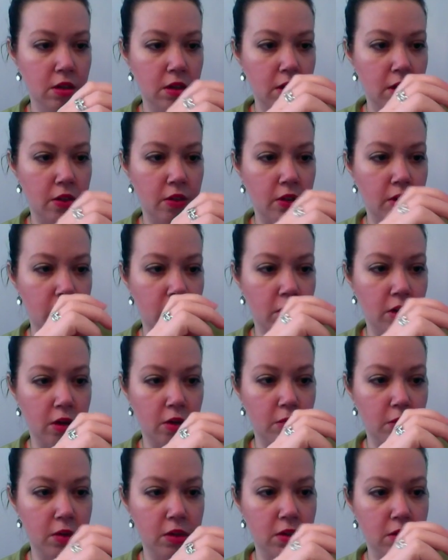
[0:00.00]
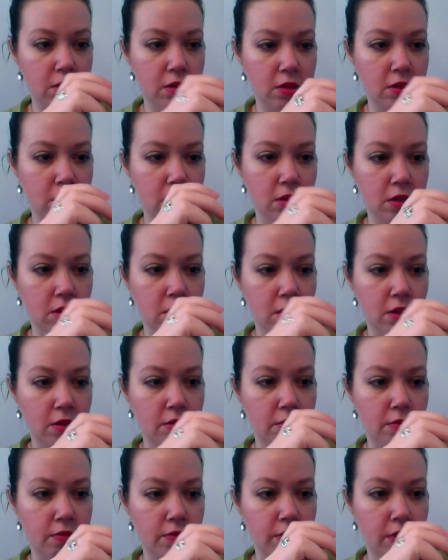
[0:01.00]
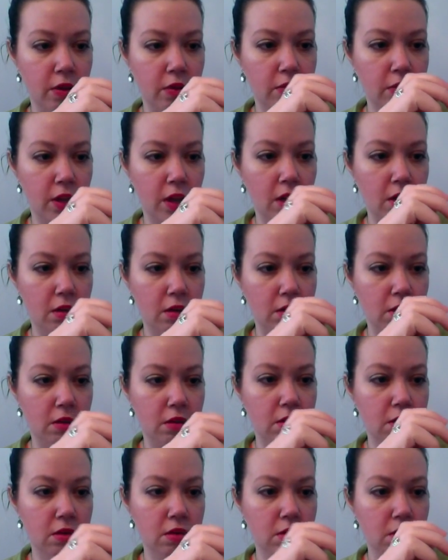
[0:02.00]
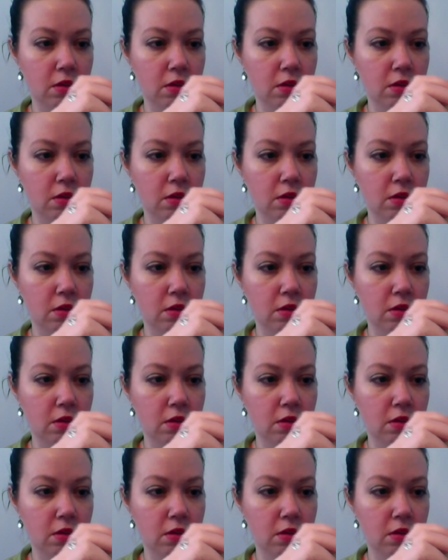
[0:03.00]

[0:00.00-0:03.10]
And then you're gonna wanna felt that on,